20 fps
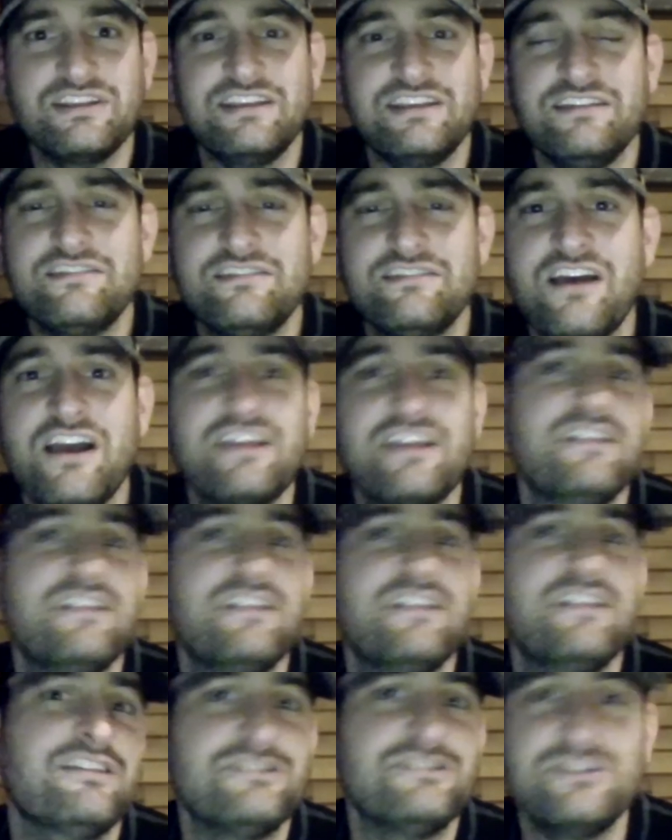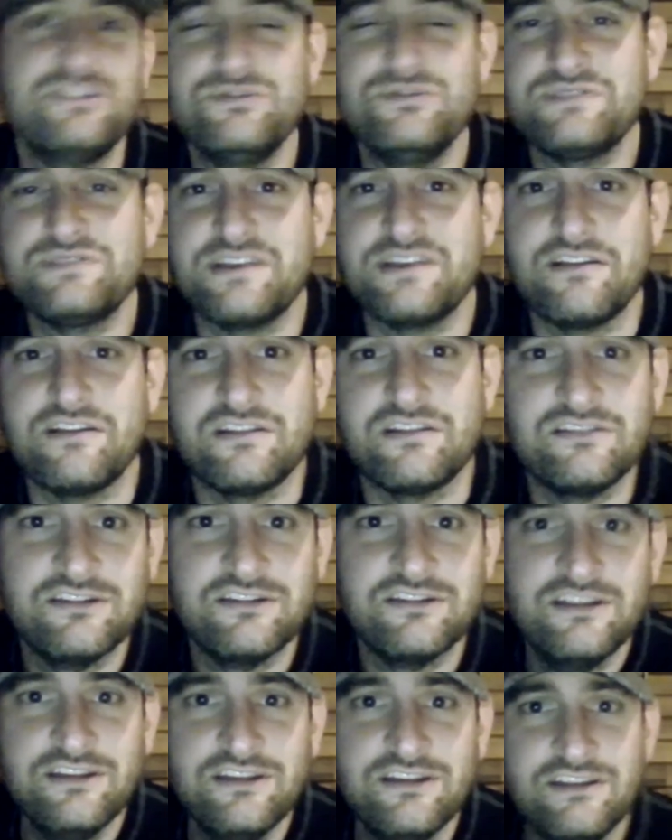talking to Tucson,
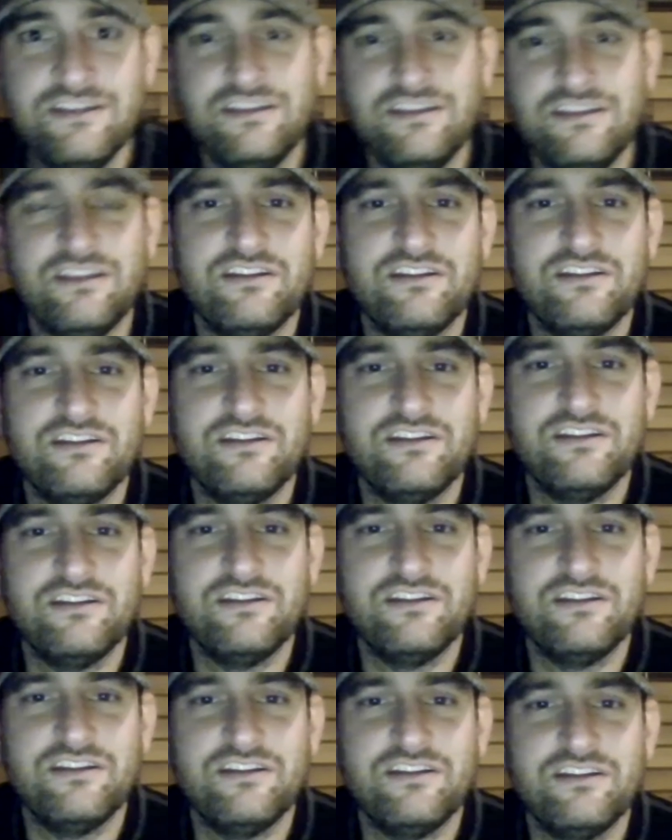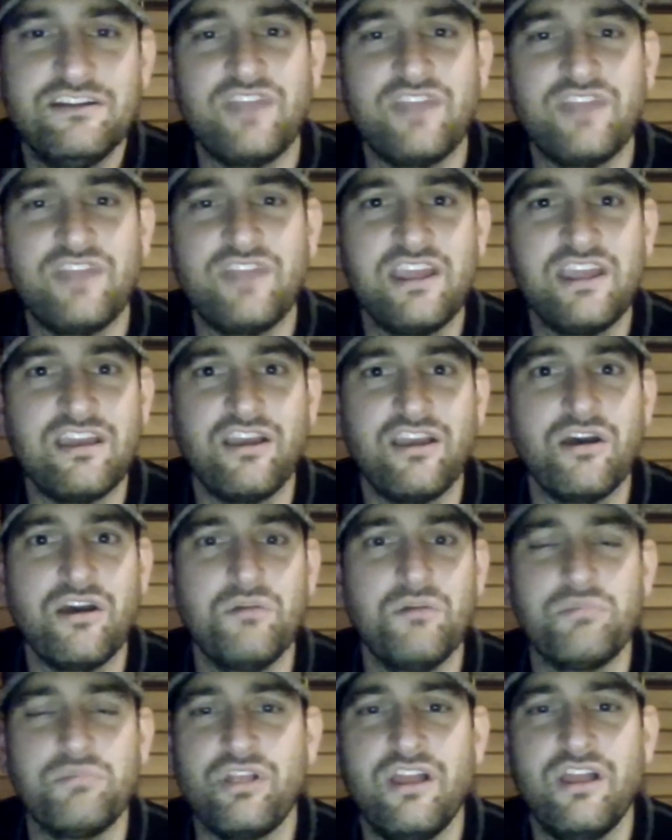you know, seeing if they can come
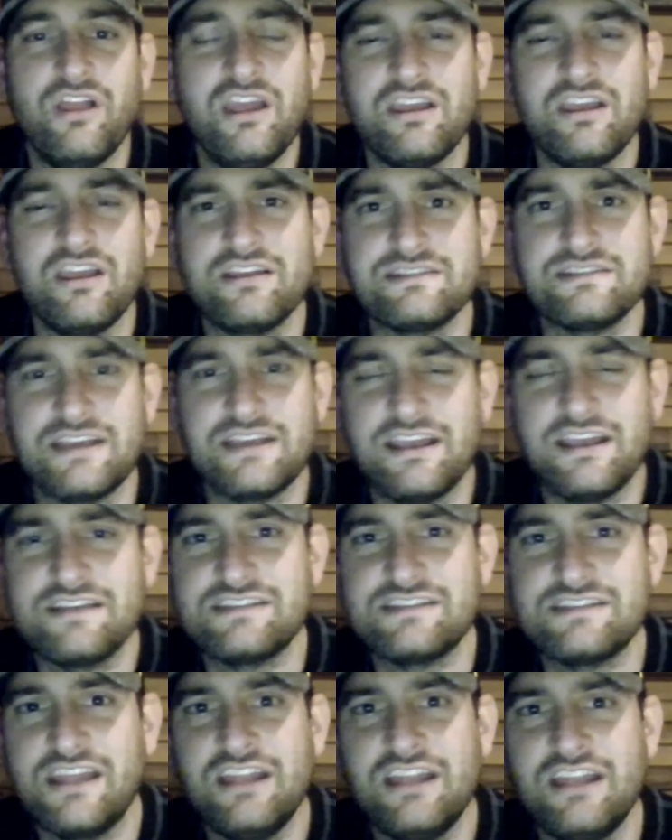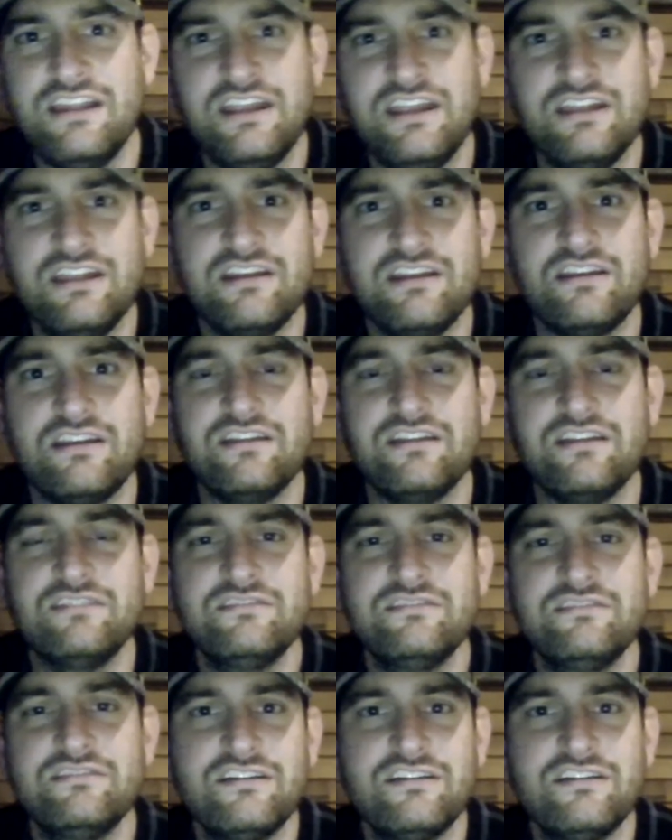play because I guess they need a
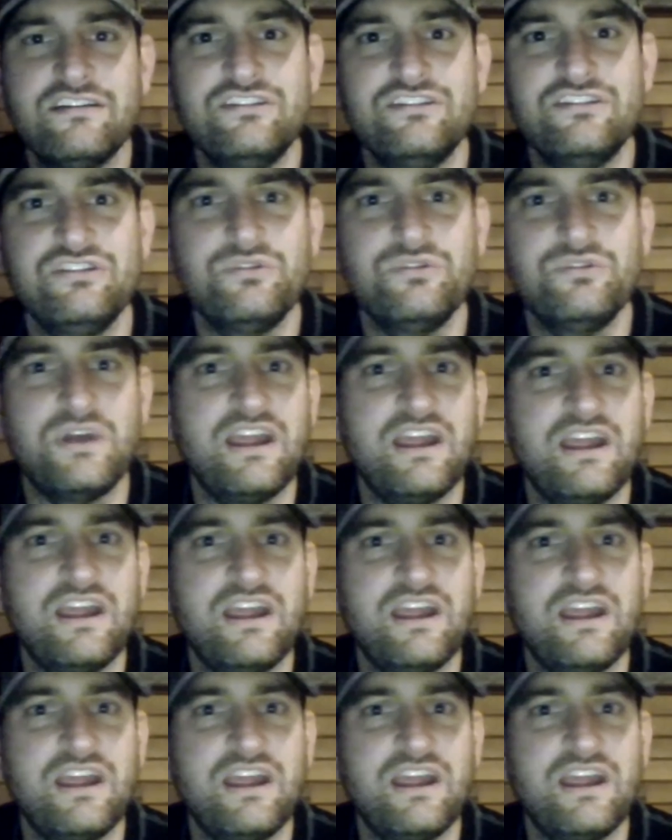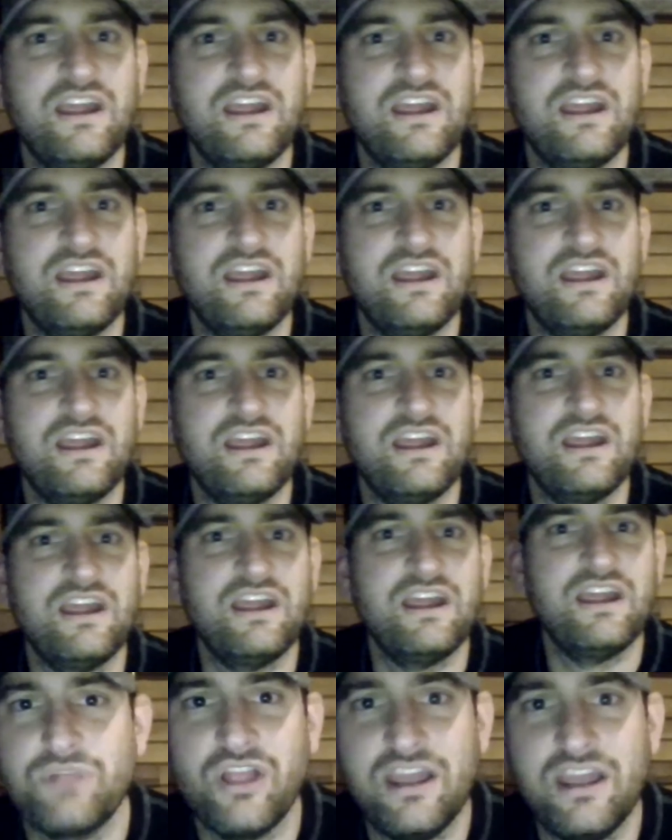a new area to
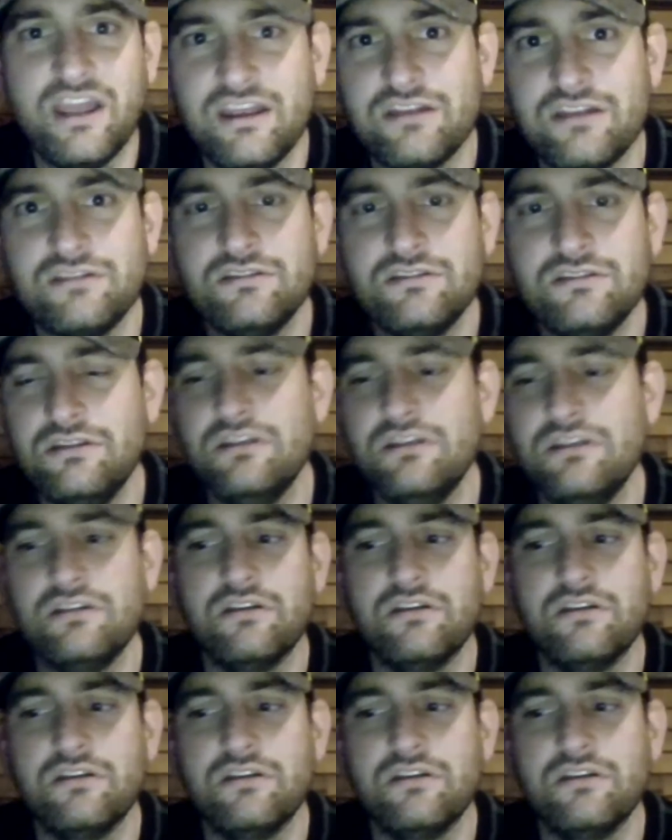play in, you know. Oh,